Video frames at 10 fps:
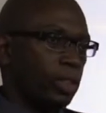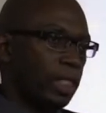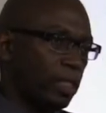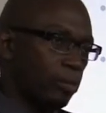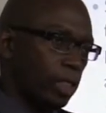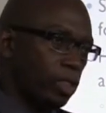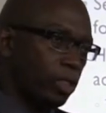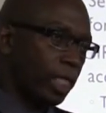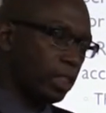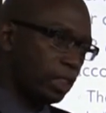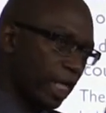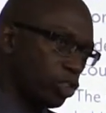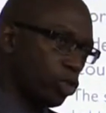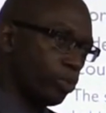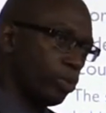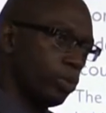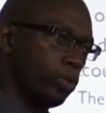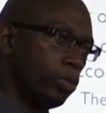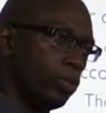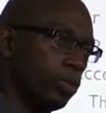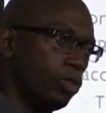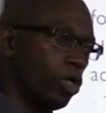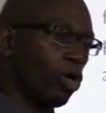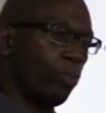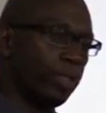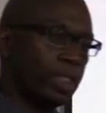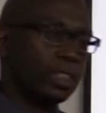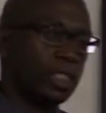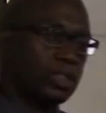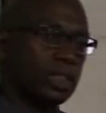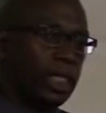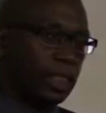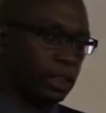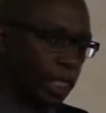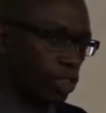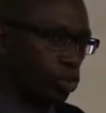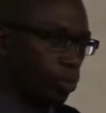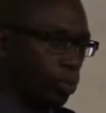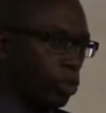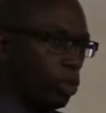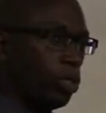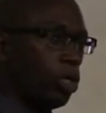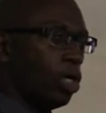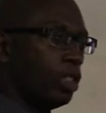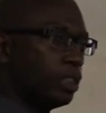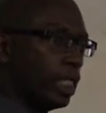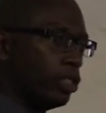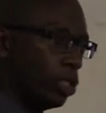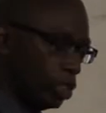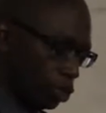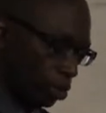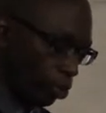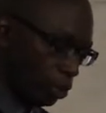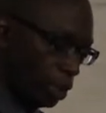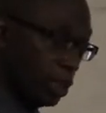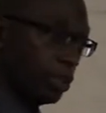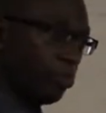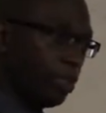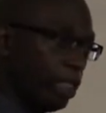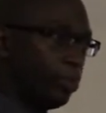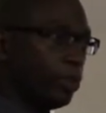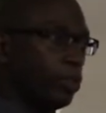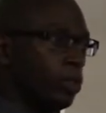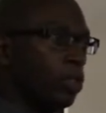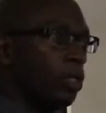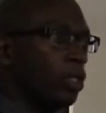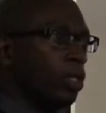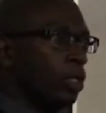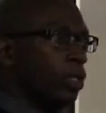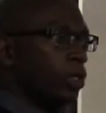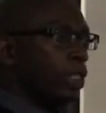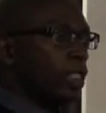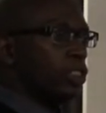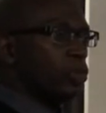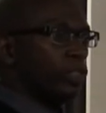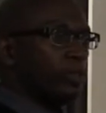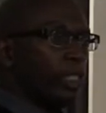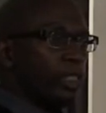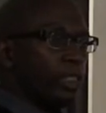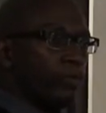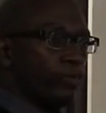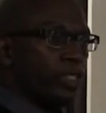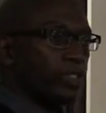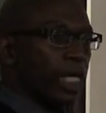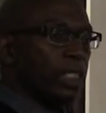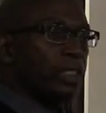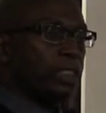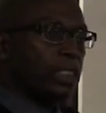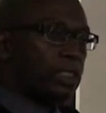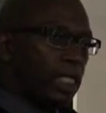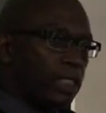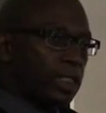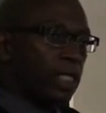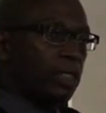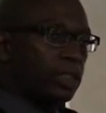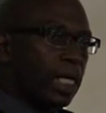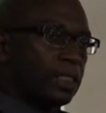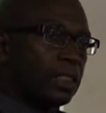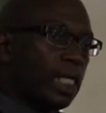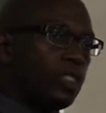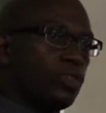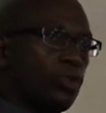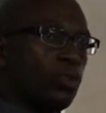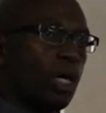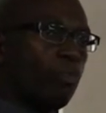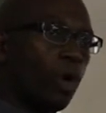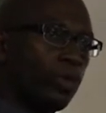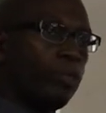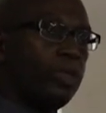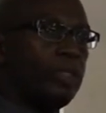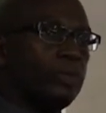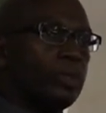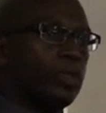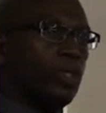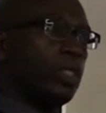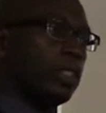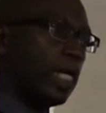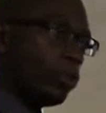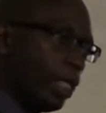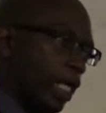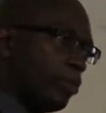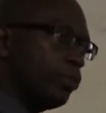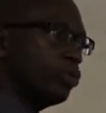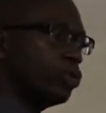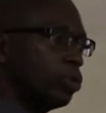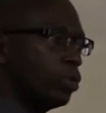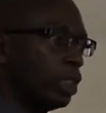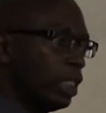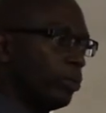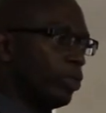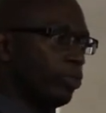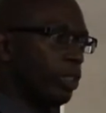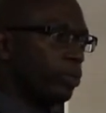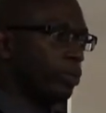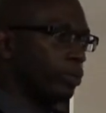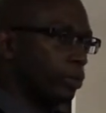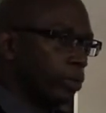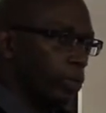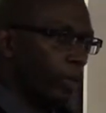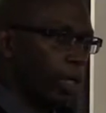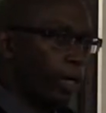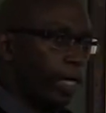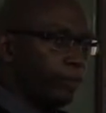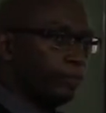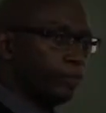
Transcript: can be, you can catch up. Your competitors can catch up on the technology, but it is the people that is going to make the difference. And it is the data that tells you about the people that will help you to keep the people. All right?